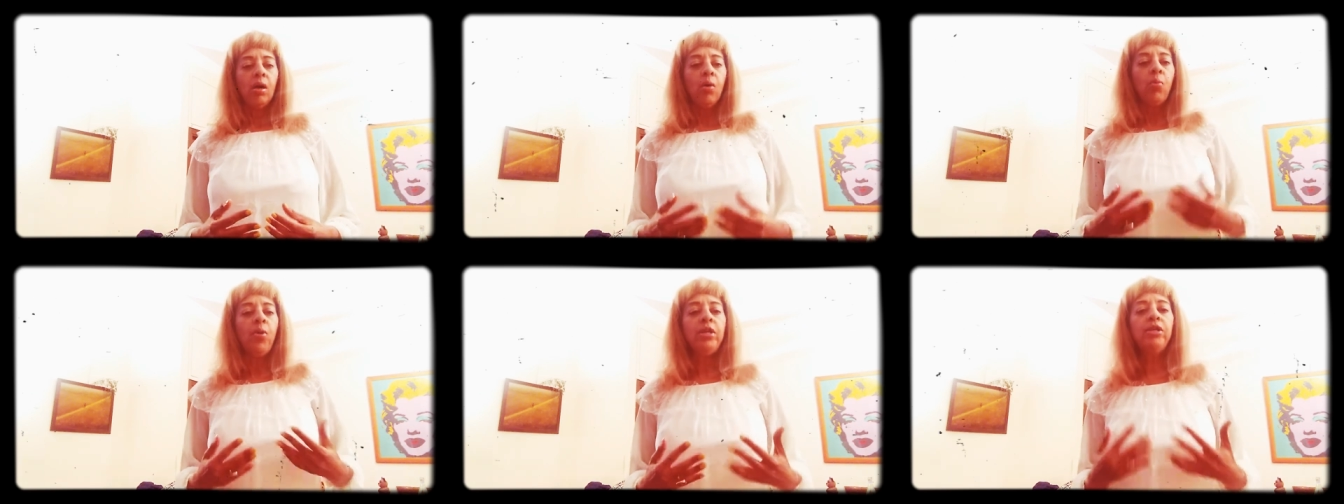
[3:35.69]

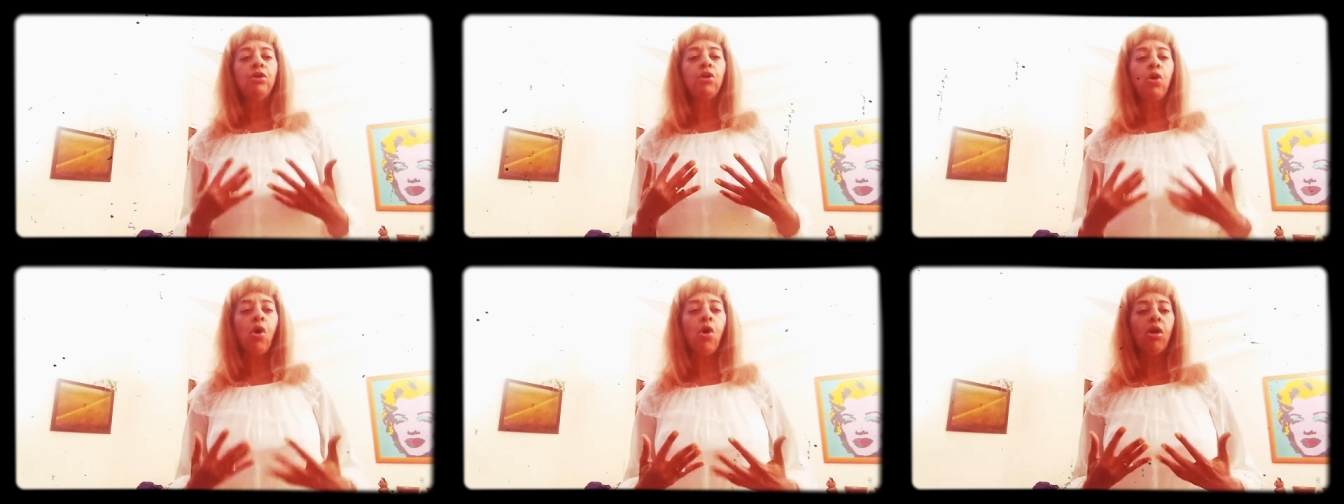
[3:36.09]
when you
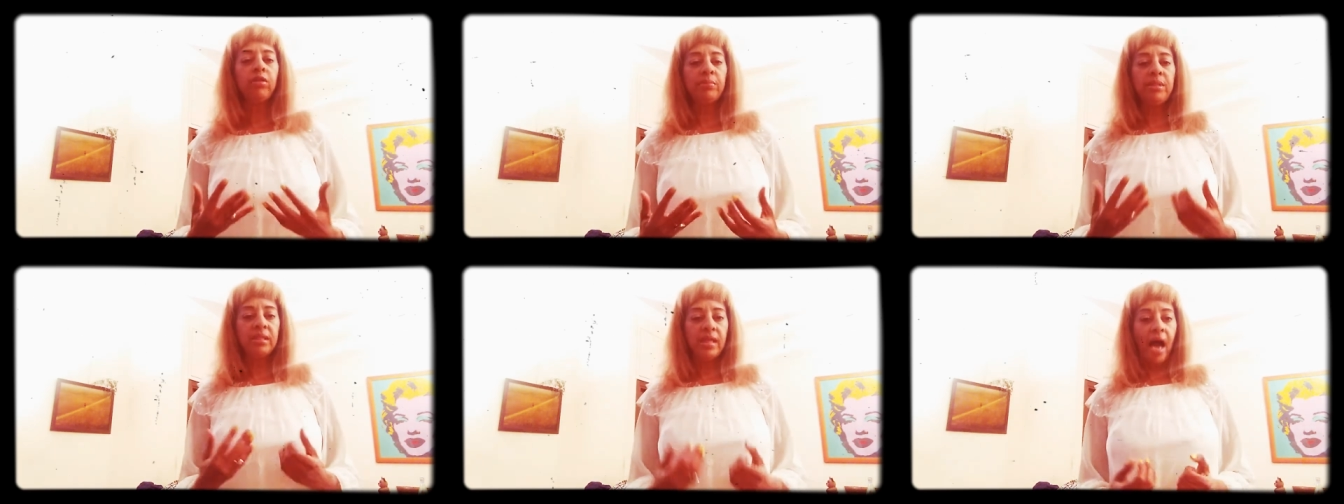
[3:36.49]
call them
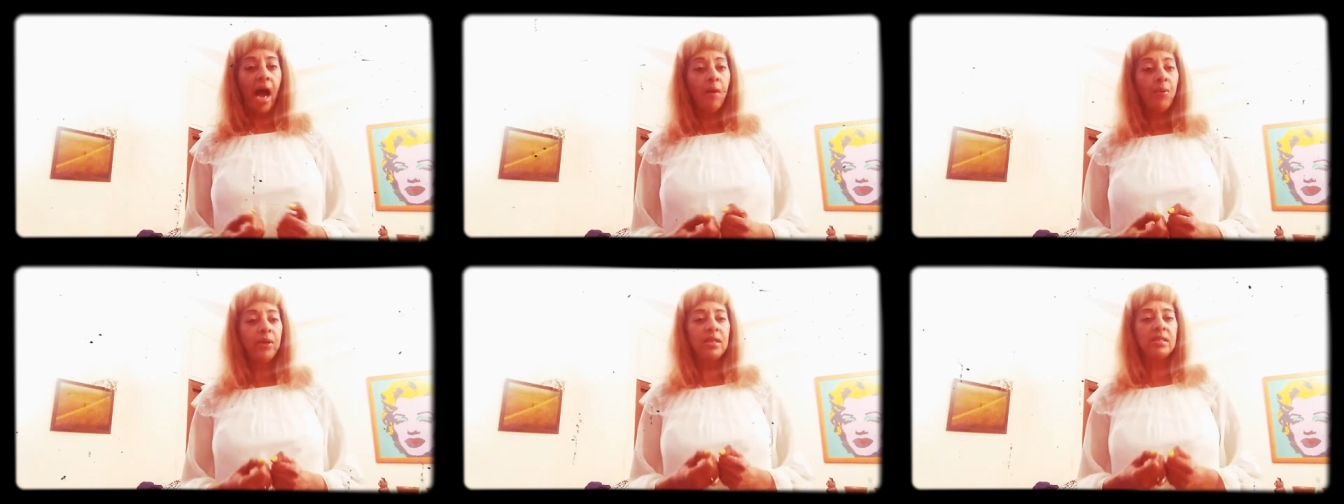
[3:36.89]
and say i
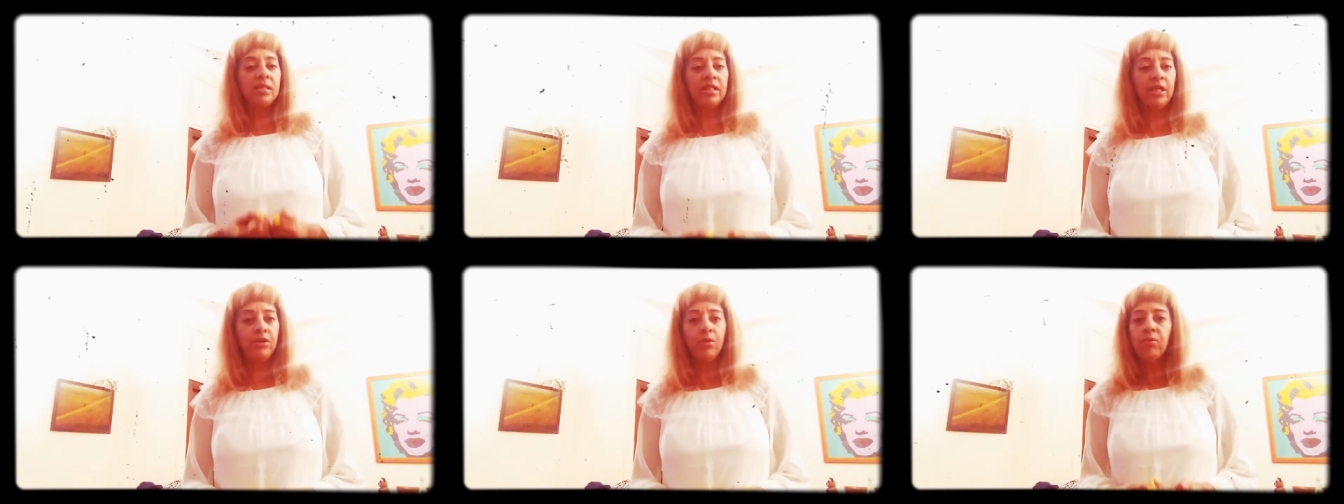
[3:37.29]
want to
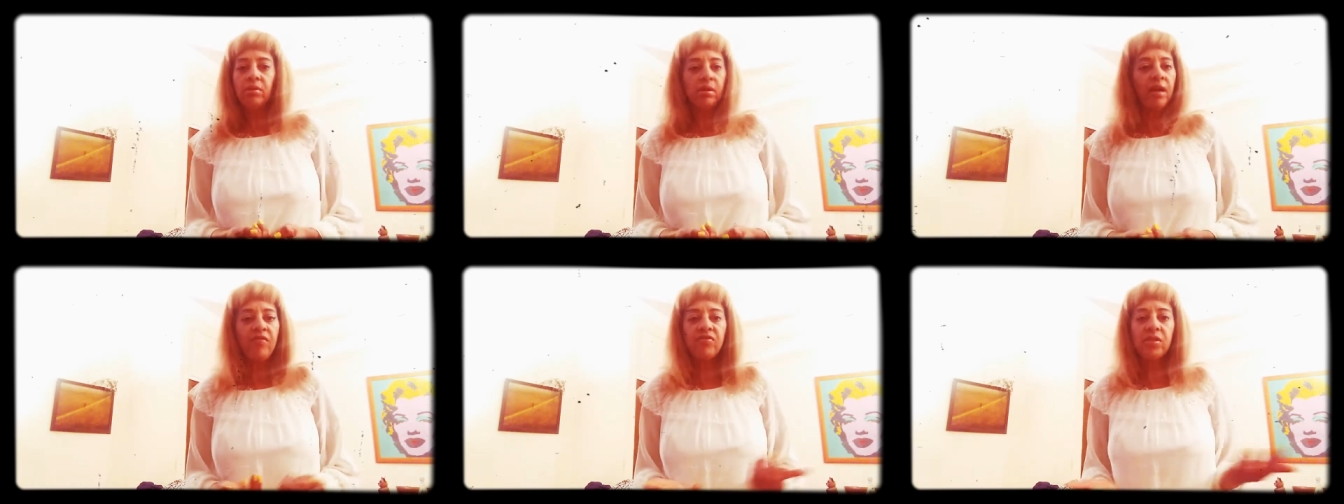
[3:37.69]
see you
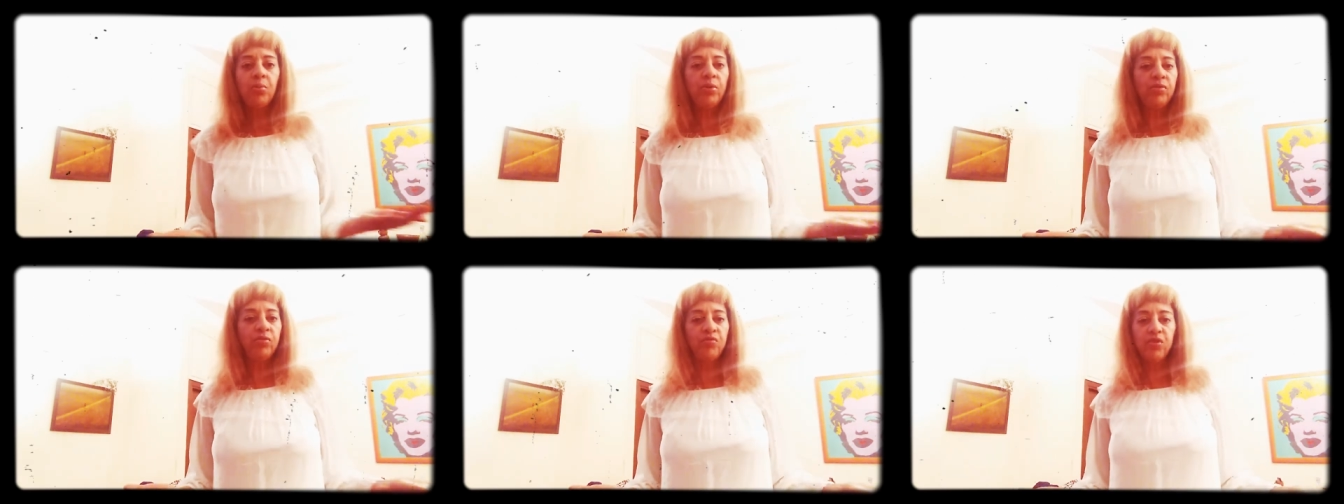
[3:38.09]
if
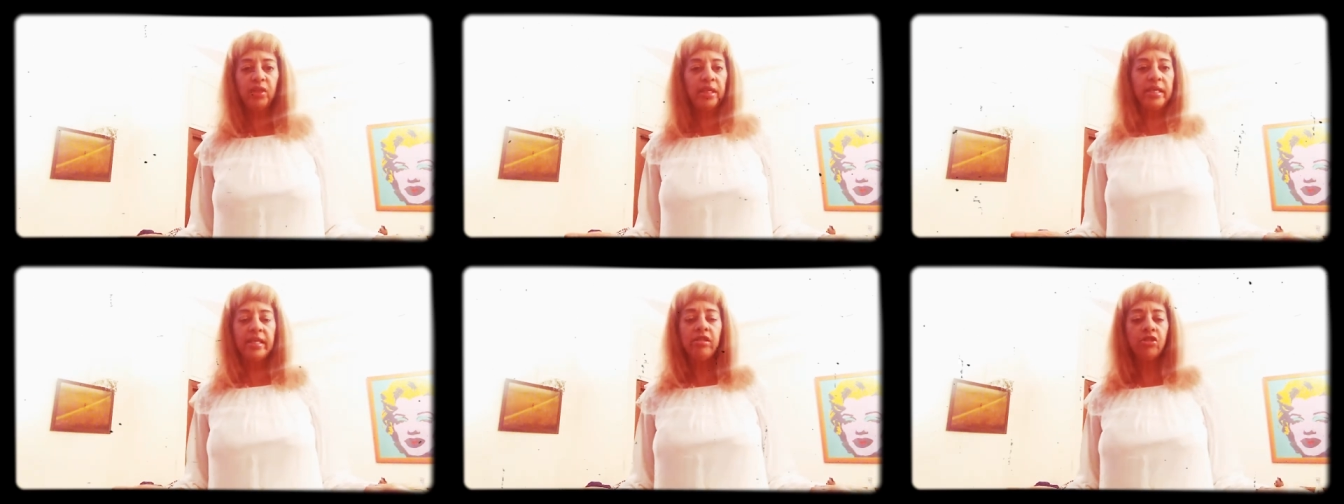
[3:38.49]
someone
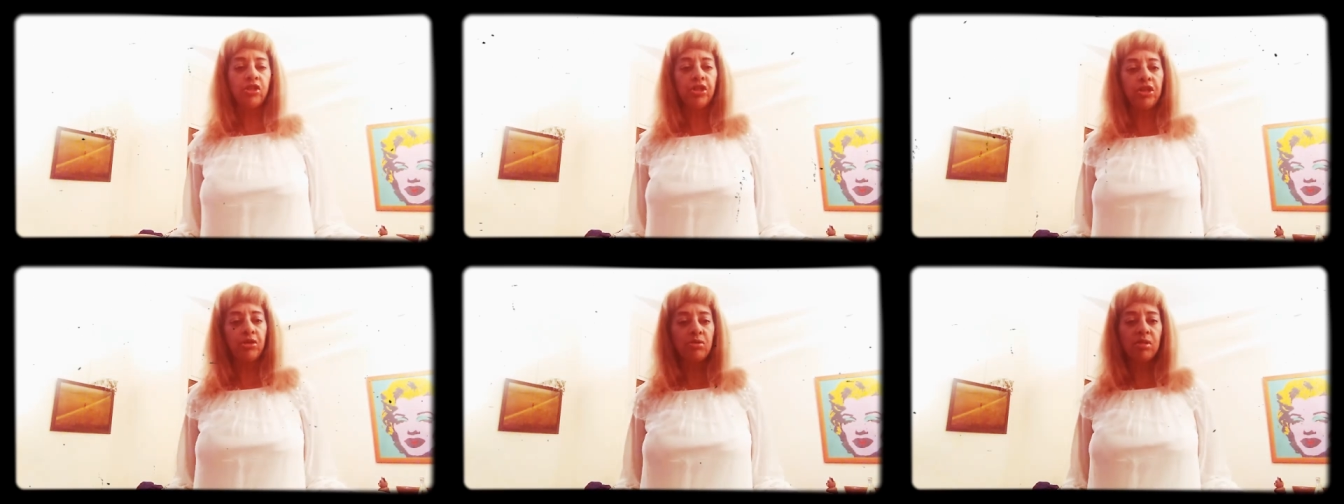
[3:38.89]
really into
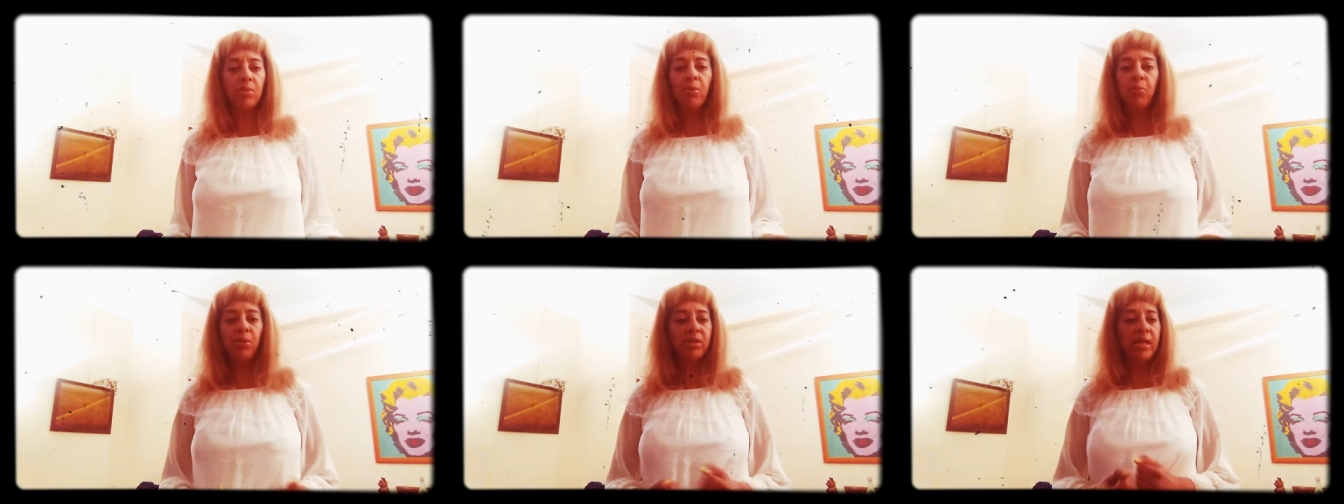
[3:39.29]
you
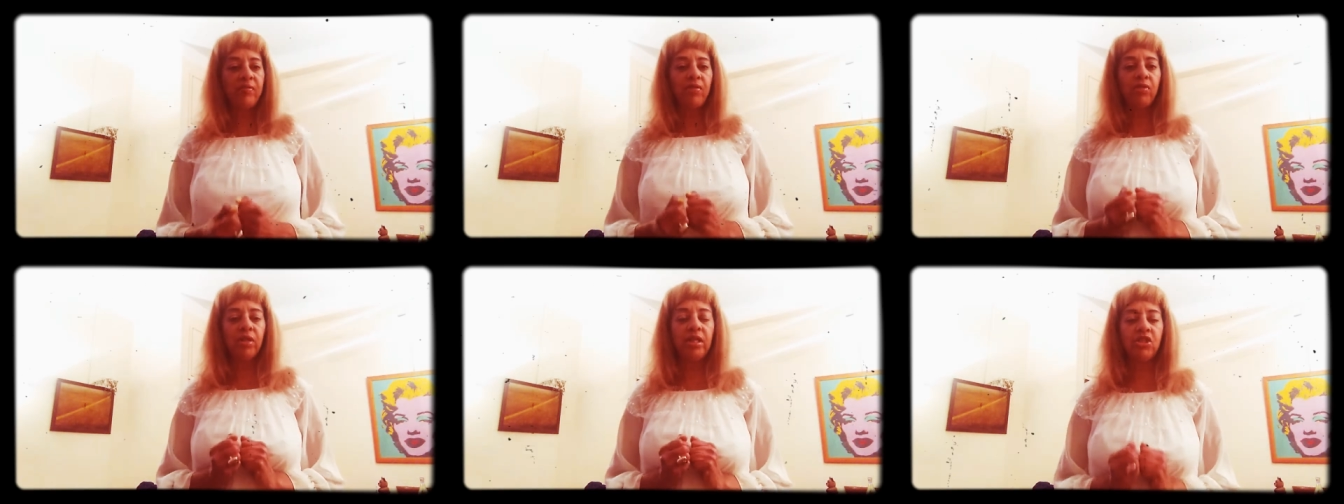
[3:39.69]
someone wants to have
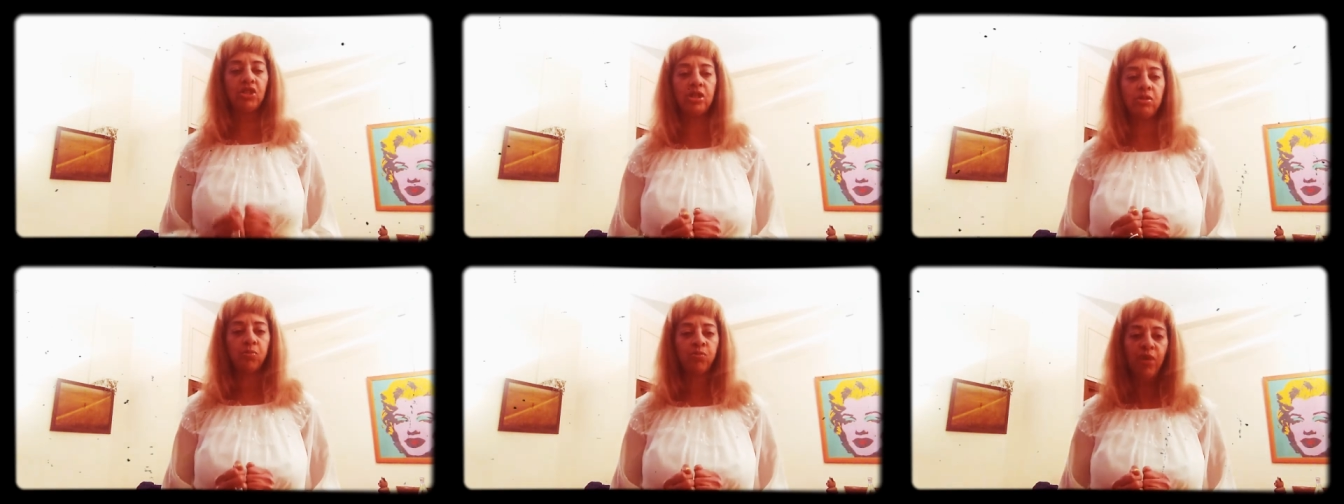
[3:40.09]
a
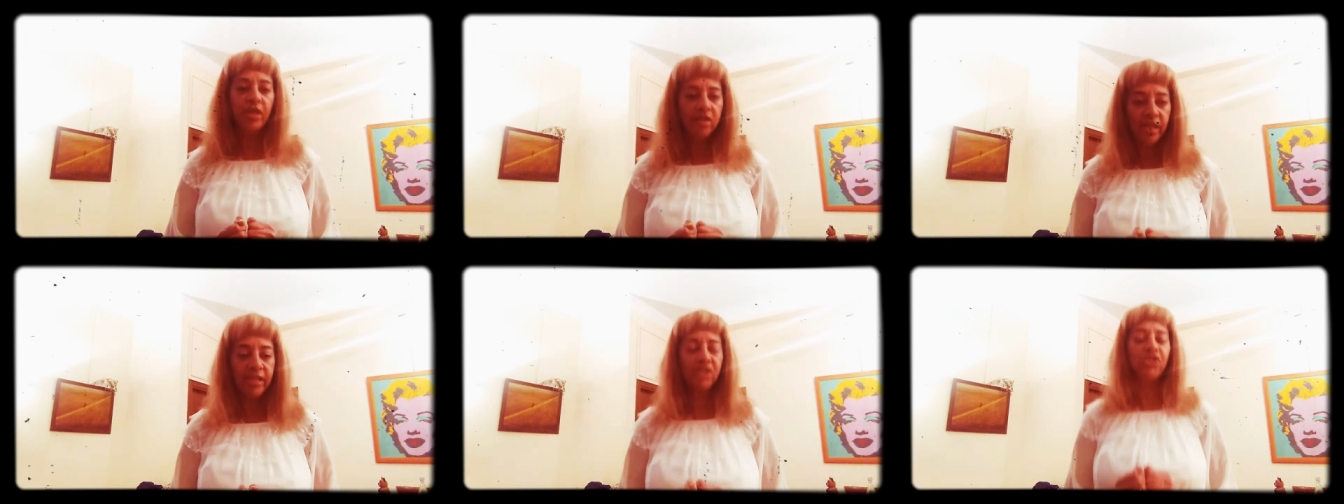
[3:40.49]

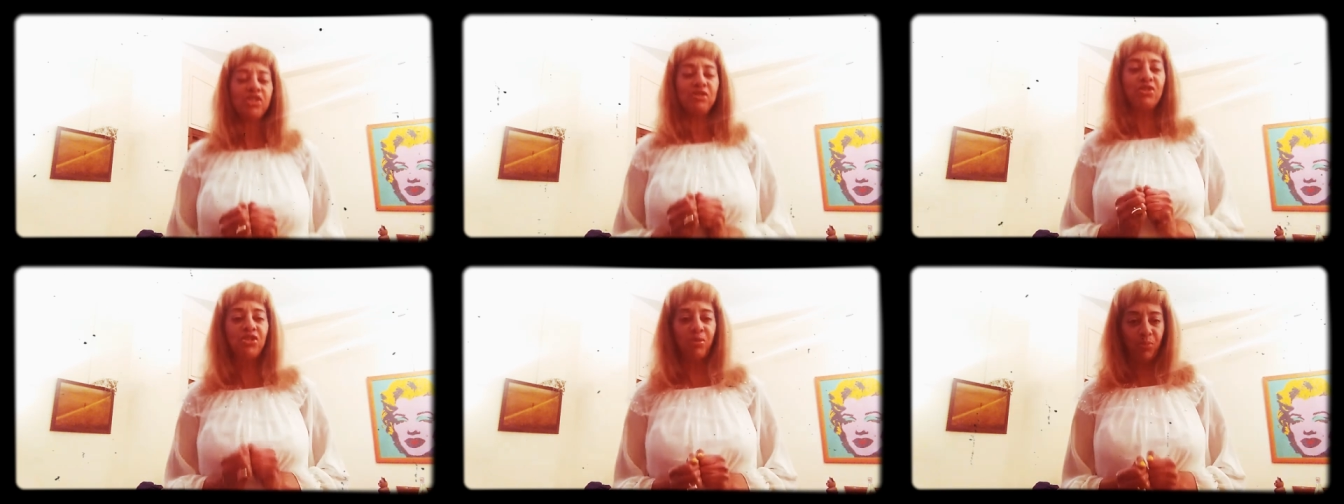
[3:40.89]

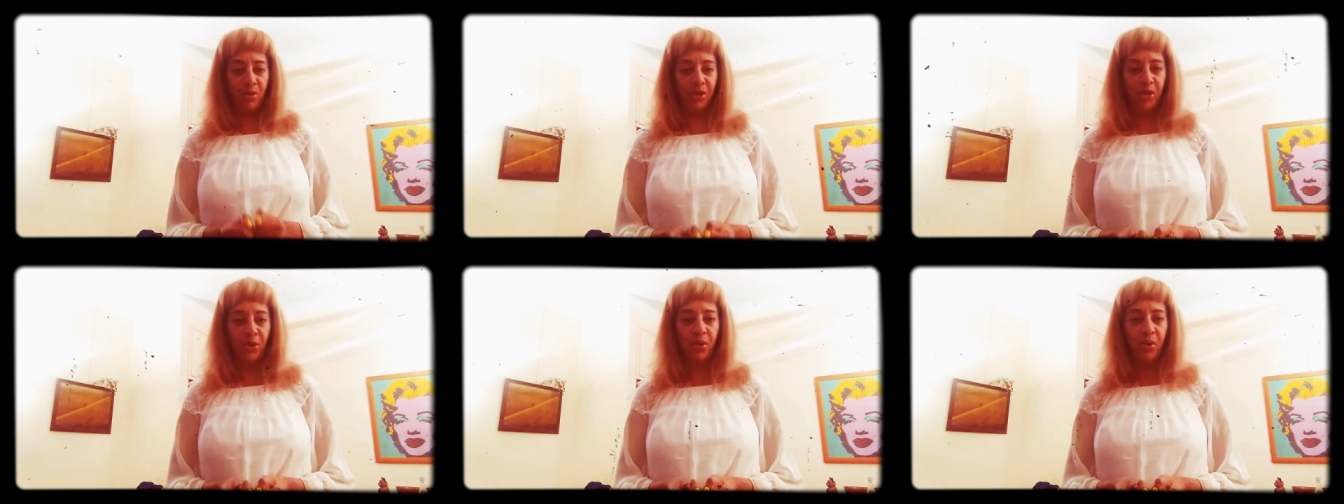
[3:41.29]
relationship with
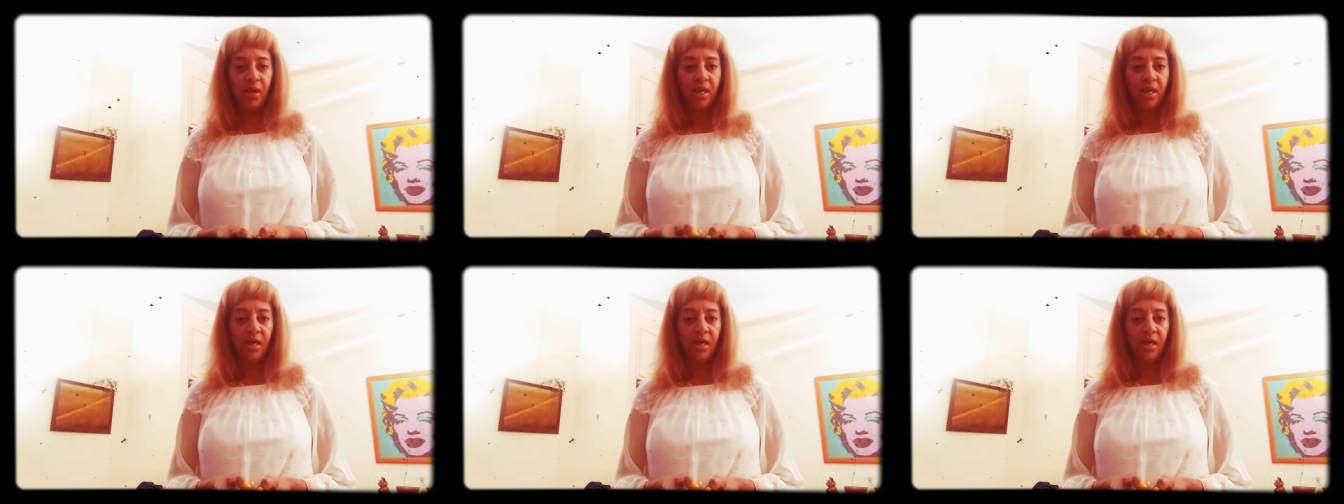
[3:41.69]
you